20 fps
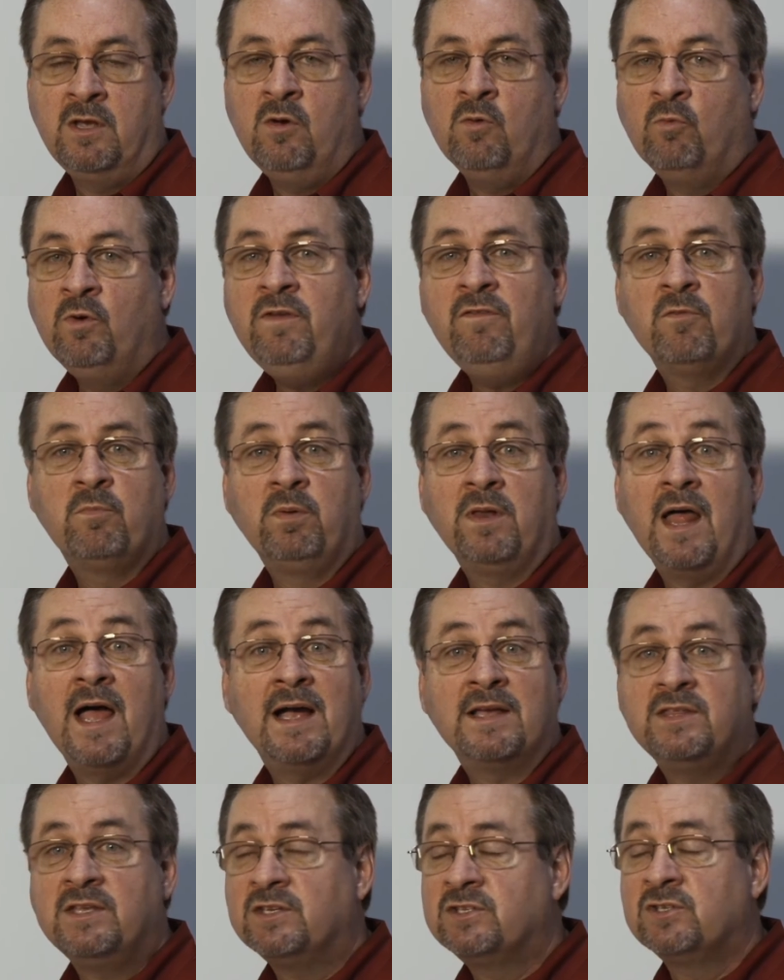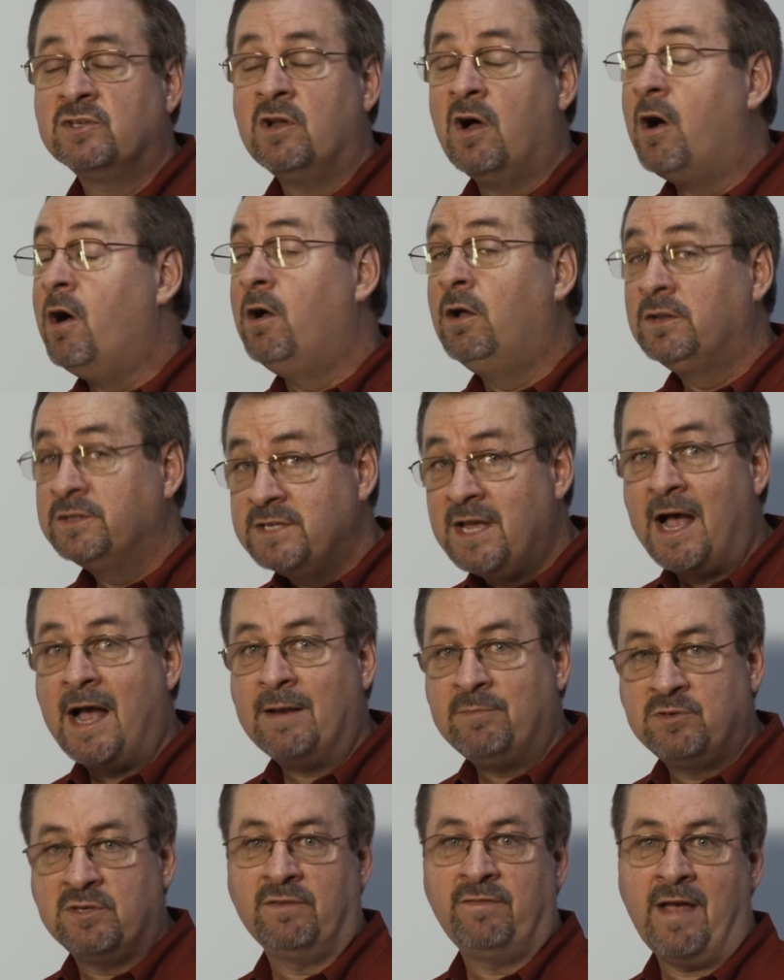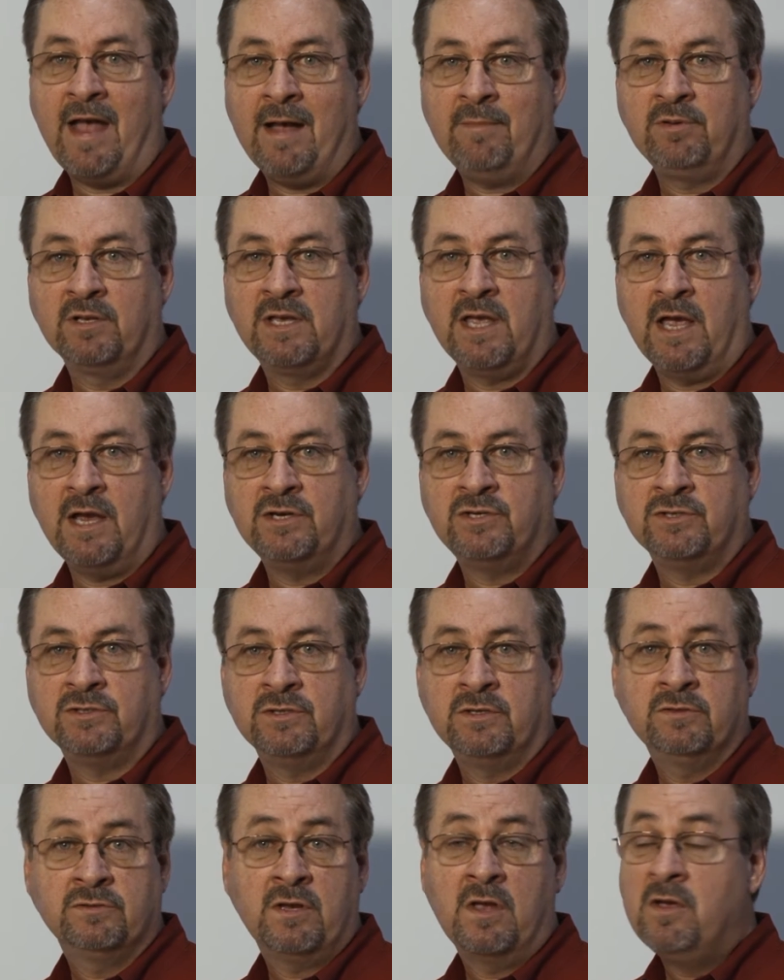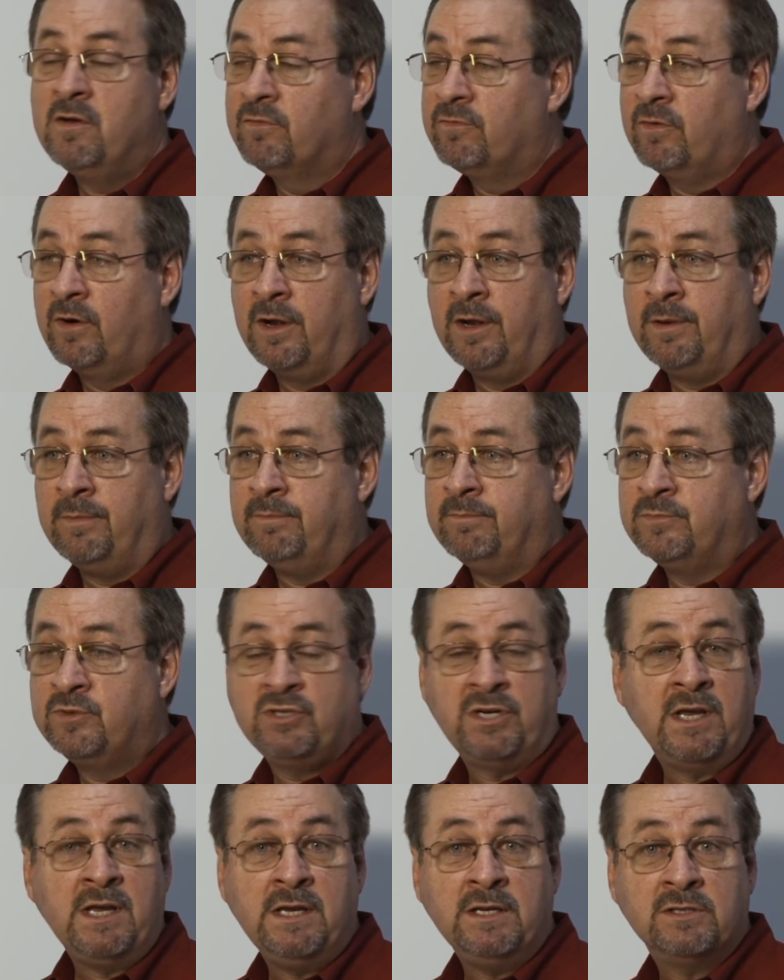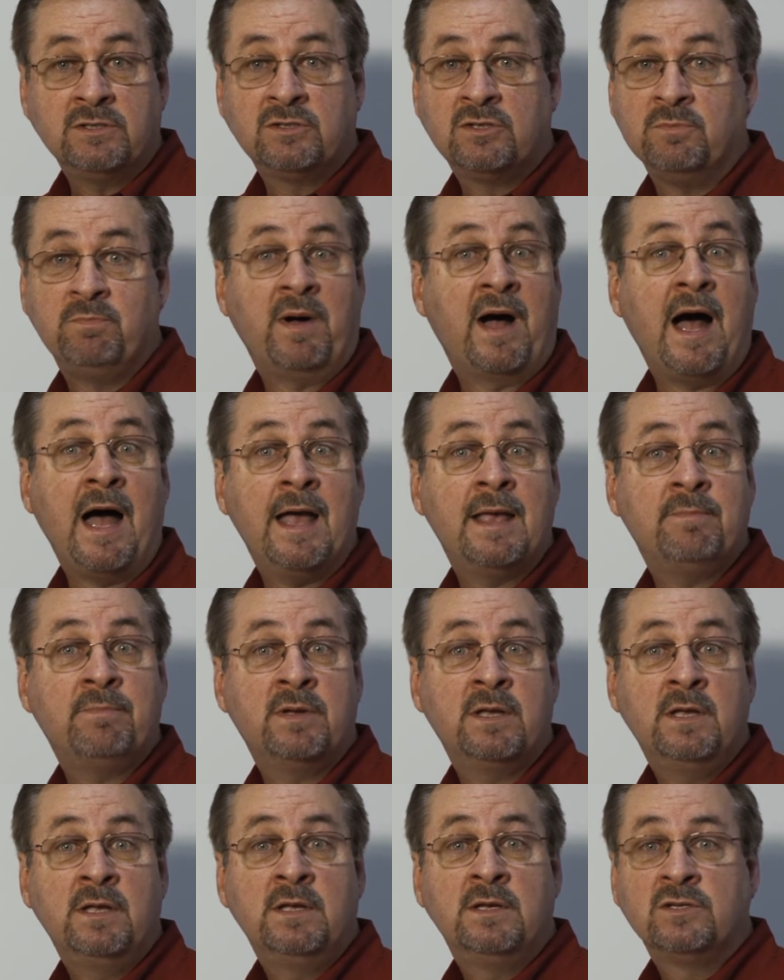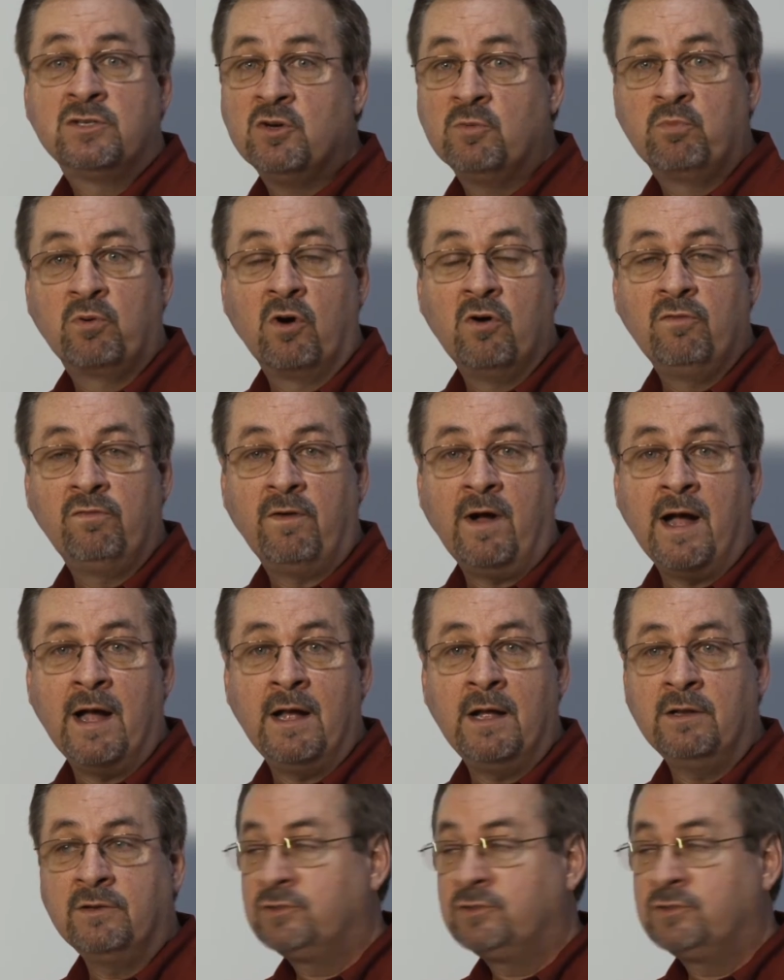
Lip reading: We've applied this in all types of application, from sheet to pipe to profile